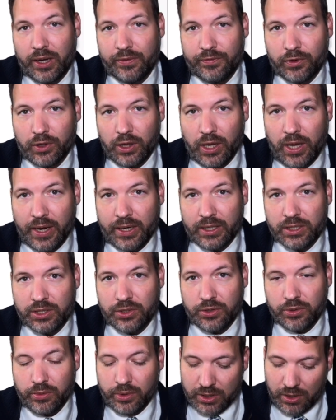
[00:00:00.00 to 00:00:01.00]
for line
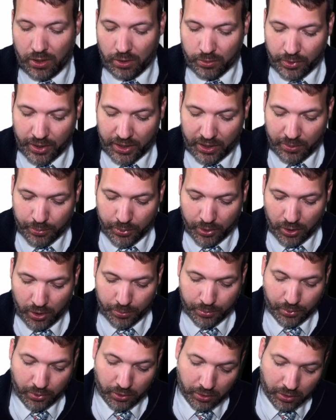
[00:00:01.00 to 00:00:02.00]
two is already
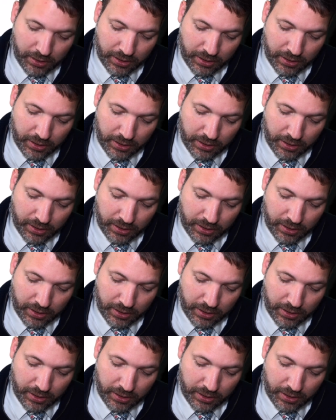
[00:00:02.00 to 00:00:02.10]
purple,